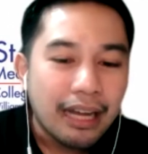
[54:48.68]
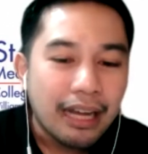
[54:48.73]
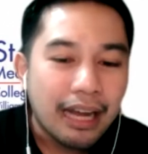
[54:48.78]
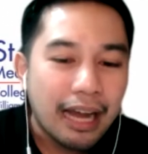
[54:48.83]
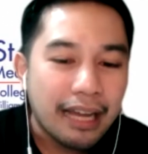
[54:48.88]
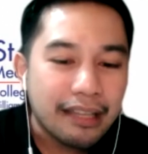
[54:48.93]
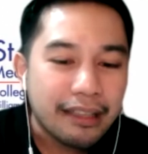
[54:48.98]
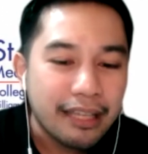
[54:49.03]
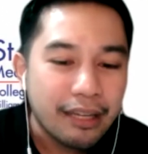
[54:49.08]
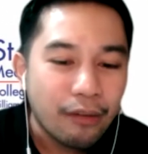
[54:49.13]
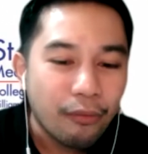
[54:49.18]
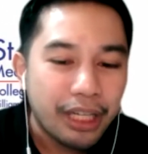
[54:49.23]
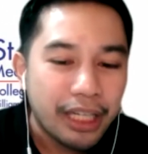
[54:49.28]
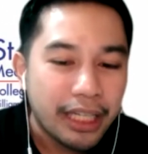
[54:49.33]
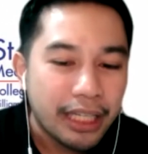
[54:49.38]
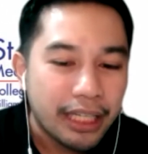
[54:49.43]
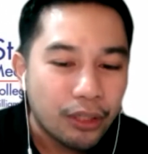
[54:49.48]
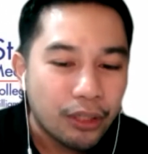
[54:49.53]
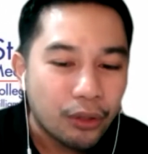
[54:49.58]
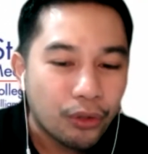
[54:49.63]
I think we
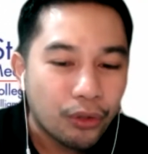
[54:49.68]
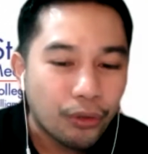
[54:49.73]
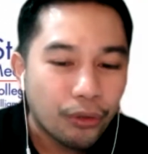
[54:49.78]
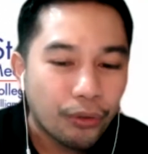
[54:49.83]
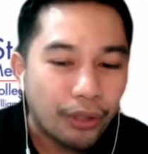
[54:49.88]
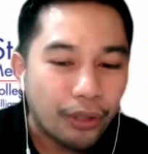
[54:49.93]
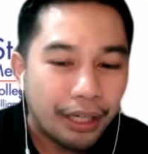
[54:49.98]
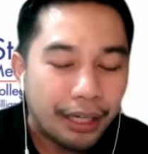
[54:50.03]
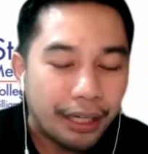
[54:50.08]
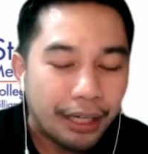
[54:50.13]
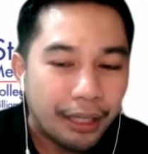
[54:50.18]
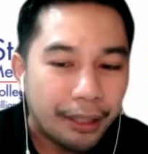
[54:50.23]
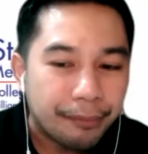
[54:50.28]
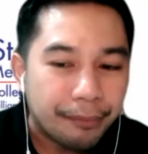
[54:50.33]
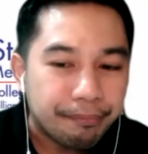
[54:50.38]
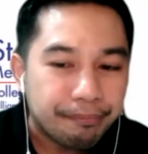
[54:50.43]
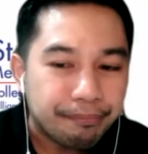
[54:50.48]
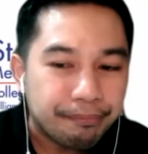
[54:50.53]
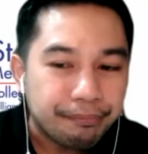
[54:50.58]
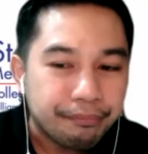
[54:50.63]
need to,
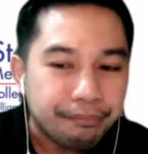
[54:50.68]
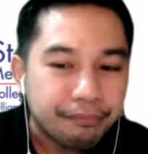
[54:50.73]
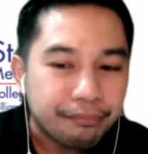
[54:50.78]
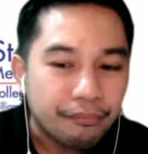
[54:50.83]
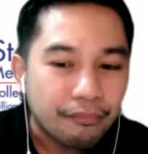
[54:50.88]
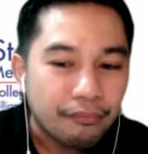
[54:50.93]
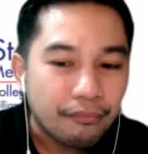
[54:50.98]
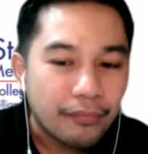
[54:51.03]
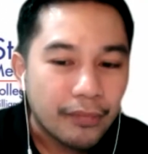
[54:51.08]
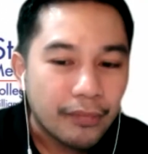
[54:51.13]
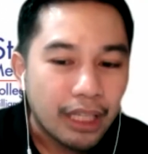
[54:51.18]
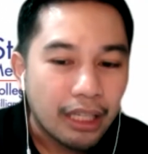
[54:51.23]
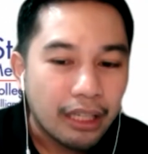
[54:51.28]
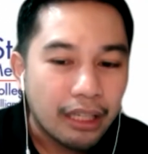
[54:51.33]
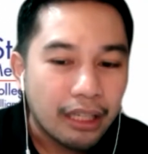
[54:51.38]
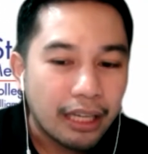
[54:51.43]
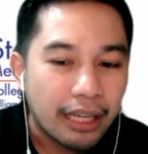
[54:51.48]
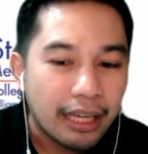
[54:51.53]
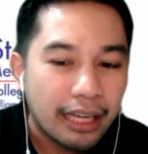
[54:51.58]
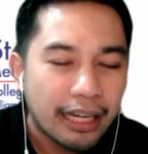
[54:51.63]
um,
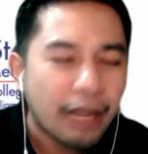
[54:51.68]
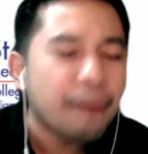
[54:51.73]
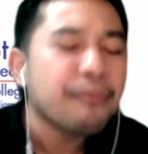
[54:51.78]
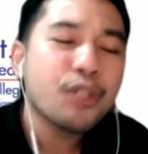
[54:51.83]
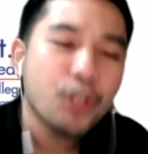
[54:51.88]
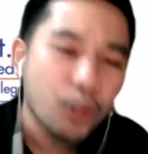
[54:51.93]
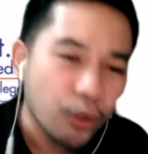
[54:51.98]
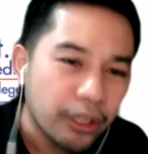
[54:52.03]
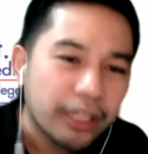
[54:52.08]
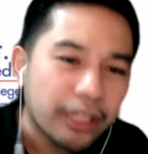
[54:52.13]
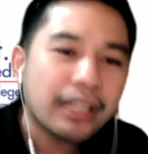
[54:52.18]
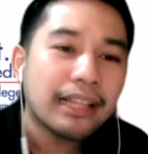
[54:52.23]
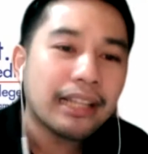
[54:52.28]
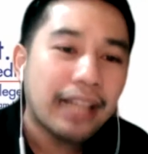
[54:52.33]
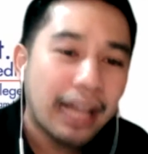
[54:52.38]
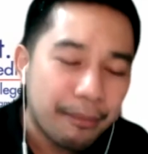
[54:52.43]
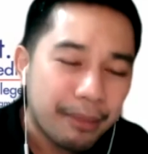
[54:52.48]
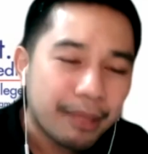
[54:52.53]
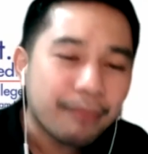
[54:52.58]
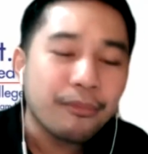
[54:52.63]
and I'm sure the
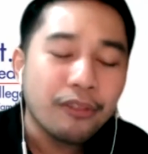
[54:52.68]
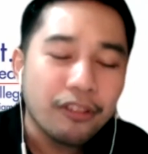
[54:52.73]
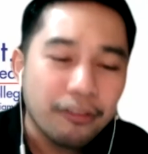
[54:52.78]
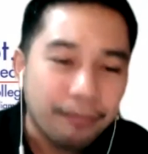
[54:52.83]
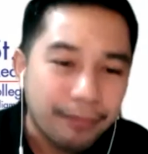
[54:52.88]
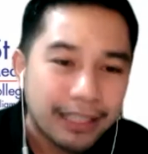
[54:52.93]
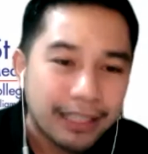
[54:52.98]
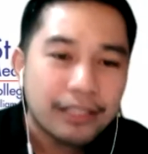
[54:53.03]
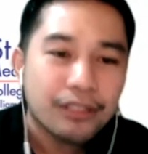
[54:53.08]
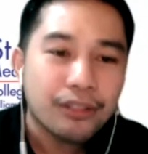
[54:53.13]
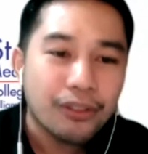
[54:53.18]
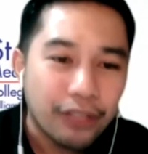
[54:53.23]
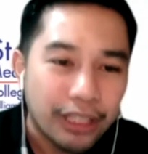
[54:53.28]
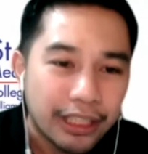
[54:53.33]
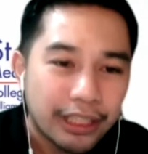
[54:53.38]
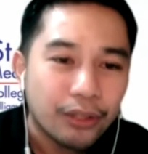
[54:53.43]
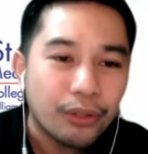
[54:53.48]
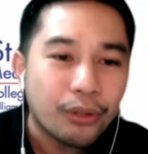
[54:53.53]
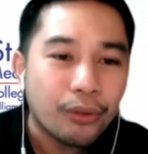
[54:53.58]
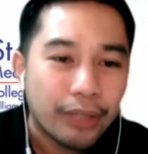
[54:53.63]
climate movement is
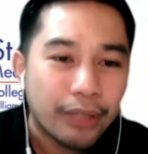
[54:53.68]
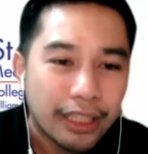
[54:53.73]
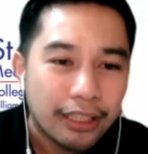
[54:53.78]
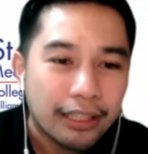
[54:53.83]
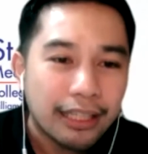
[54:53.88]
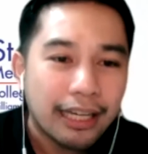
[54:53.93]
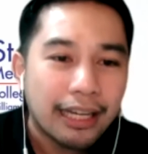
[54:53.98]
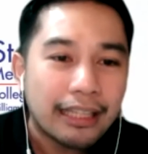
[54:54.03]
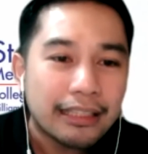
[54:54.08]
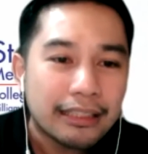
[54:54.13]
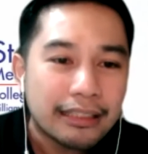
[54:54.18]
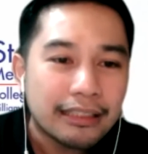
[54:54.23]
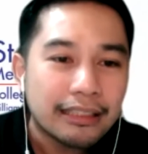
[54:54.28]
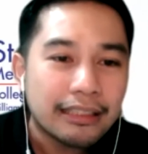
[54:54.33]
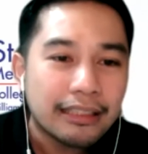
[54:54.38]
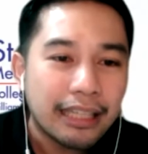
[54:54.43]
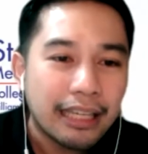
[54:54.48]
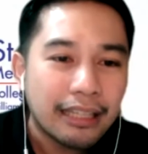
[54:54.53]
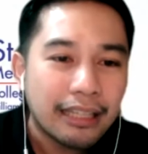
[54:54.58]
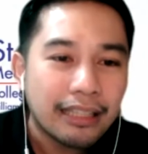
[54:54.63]
already doing that,
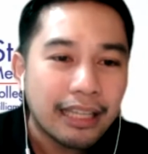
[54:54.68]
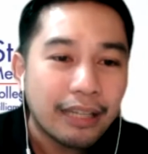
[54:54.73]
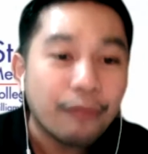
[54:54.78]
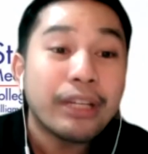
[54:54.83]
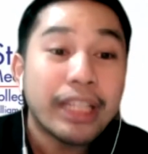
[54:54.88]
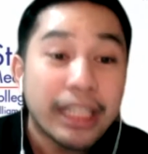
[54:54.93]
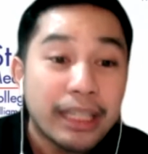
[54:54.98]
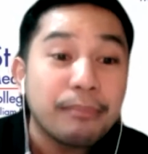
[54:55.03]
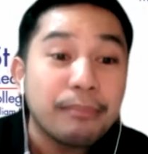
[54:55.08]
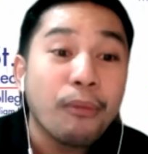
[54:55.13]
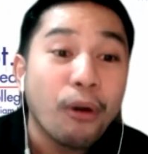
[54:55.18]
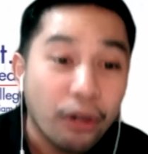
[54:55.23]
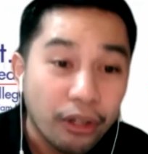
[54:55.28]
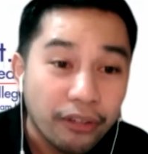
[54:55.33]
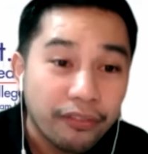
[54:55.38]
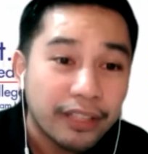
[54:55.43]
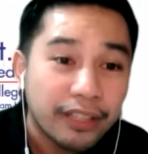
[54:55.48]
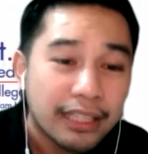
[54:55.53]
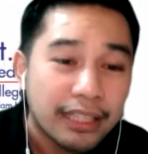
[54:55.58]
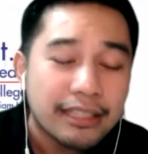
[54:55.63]
and and we need more
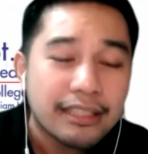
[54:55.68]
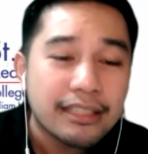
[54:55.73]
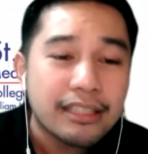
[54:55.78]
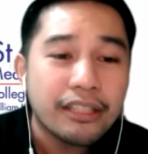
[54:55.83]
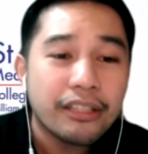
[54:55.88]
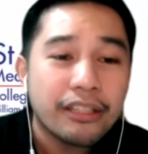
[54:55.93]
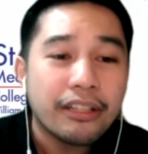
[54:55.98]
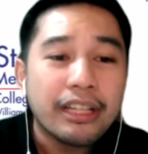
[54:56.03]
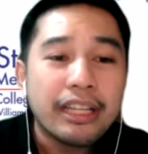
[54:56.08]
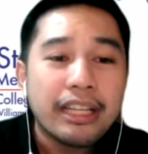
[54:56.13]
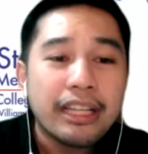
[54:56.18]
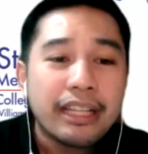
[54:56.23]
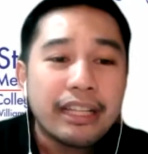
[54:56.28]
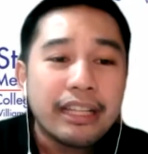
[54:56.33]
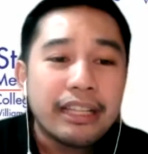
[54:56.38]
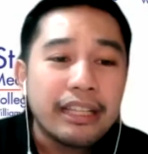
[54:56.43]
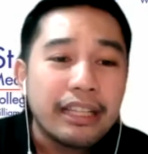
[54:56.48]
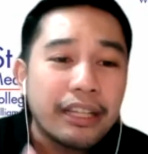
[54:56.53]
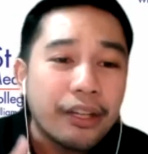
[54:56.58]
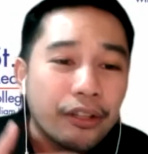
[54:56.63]
of this. You,
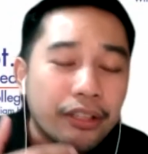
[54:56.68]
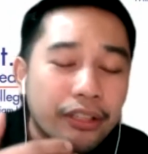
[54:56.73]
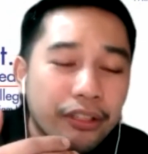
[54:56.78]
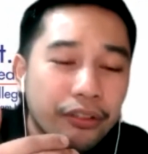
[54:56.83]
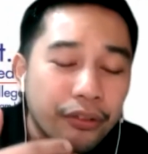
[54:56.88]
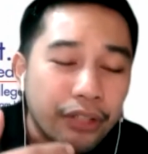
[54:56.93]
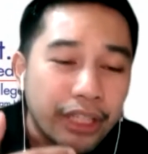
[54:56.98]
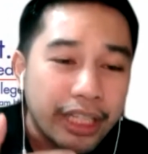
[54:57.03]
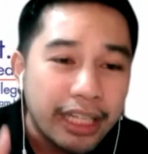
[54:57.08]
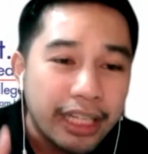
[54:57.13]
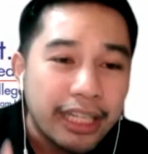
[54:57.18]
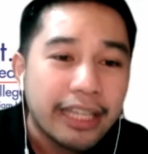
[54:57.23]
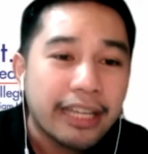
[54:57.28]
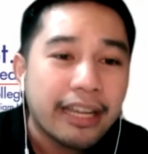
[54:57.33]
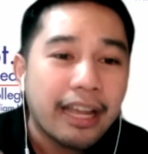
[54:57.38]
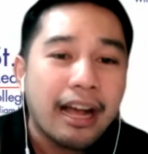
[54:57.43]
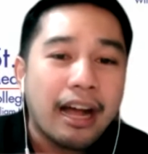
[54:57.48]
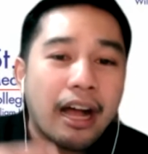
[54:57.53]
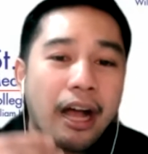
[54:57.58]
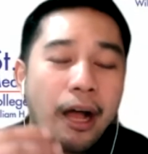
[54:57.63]
you know, really
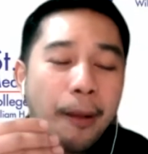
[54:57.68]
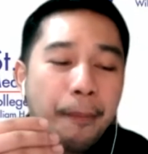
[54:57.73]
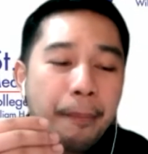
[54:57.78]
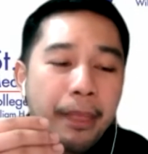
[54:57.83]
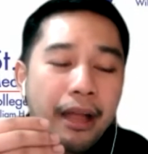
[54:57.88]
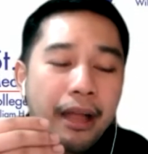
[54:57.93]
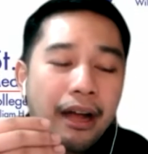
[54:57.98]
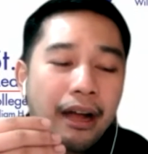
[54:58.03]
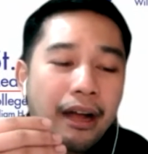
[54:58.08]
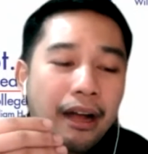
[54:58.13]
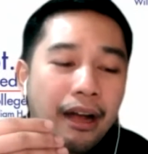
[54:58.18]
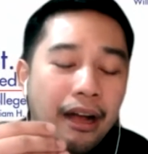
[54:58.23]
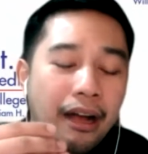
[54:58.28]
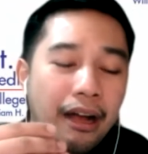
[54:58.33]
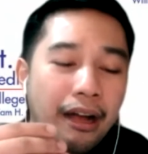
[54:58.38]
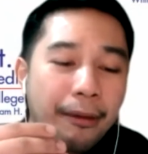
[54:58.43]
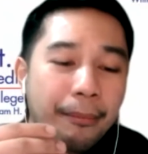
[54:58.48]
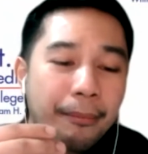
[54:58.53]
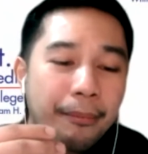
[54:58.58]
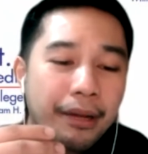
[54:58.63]
um,
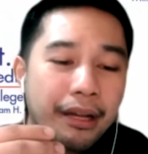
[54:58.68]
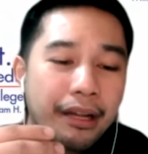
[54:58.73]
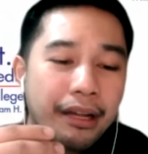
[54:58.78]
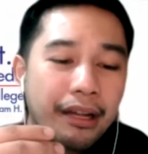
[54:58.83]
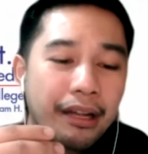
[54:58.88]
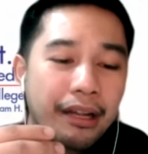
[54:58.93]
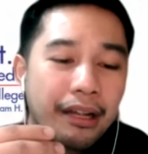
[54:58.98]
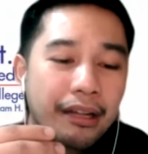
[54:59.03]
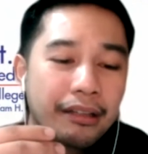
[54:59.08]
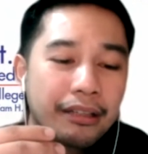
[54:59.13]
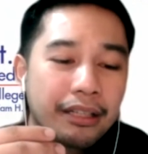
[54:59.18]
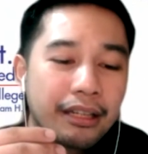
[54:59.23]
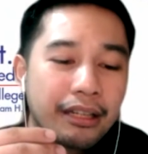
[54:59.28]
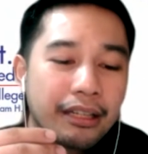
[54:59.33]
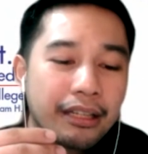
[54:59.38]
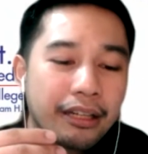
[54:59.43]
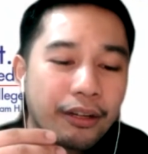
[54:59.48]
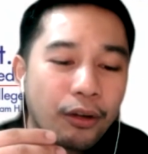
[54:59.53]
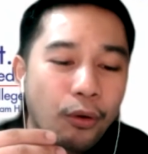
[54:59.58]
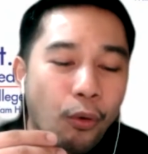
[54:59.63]
um, uh,
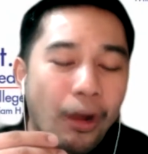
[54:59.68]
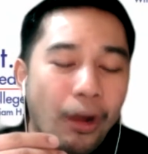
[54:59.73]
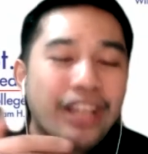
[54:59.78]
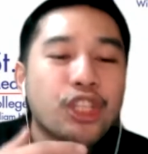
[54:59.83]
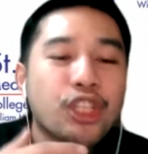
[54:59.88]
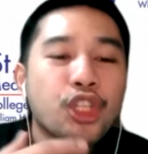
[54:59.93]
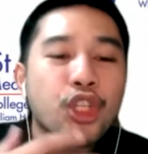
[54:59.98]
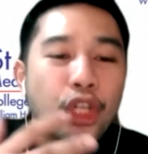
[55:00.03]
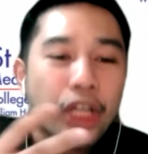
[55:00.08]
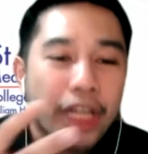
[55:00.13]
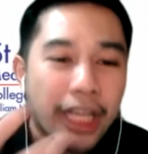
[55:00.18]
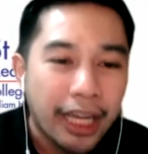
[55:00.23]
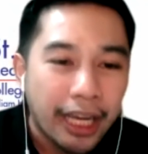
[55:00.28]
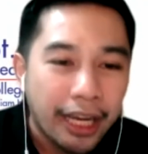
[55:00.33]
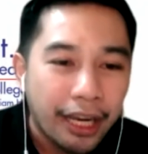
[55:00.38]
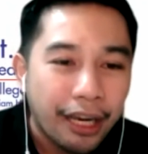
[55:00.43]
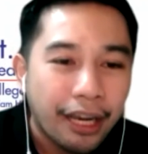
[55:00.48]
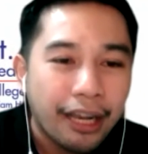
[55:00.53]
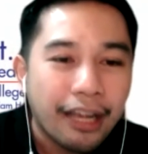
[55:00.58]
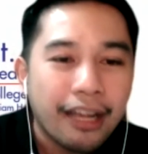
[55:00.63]
you know,
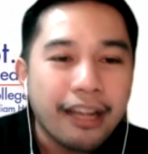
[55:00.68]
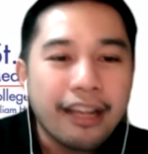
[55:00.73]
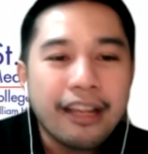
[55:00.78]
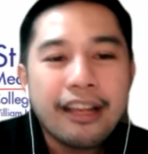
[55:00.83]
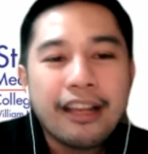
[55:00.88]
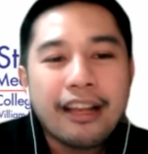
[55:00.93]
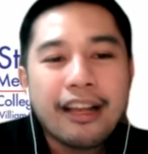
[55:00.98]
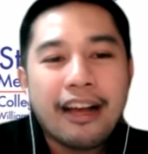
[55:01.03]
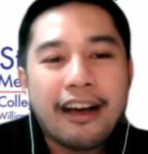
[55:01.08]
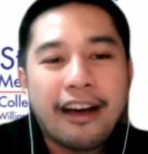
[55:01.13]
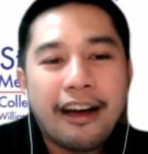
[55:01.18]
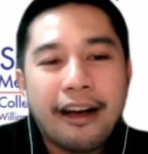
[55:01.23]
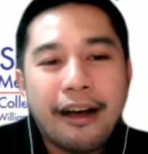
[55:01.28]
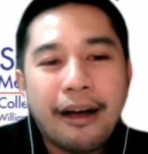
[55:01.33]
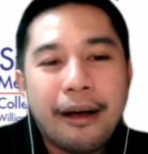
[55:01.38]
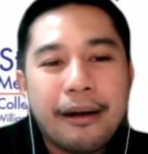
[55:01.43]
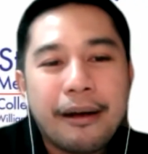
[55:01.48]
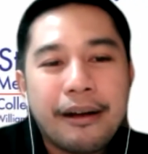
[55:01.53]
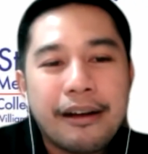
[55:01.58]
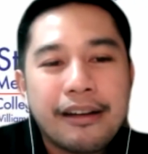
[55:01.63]
questioning
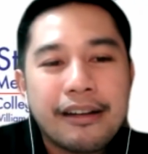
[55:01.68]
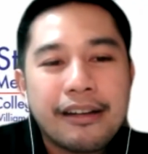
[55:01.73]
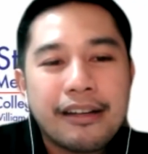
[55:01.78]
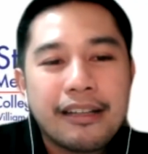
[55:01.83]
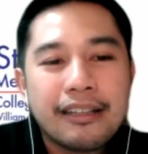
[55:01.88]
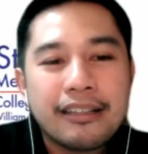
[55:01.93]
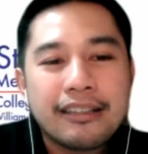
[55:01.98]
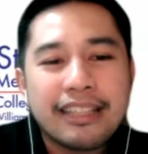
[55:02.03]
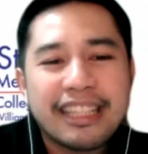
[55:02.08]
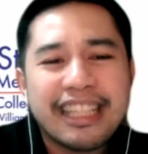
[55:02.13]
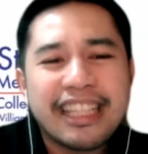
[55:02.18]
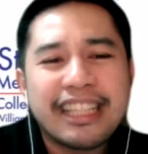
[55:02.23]
uh, the,